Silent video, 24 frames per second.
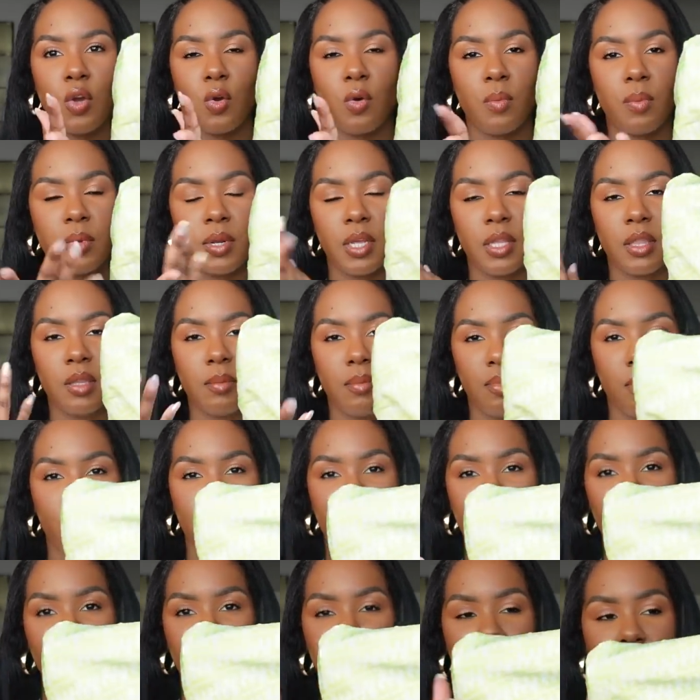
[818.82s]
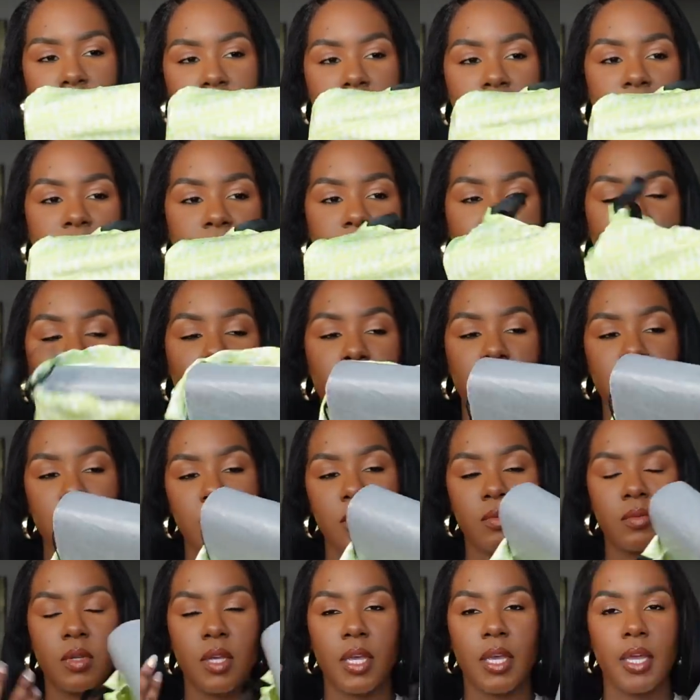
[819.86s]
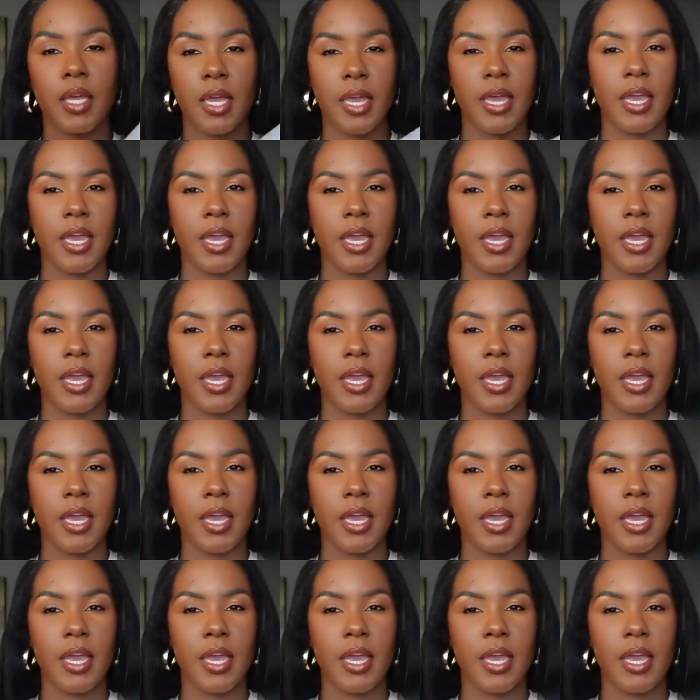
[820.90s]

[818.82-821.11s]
opening the brown one. I haven't opened this one yet.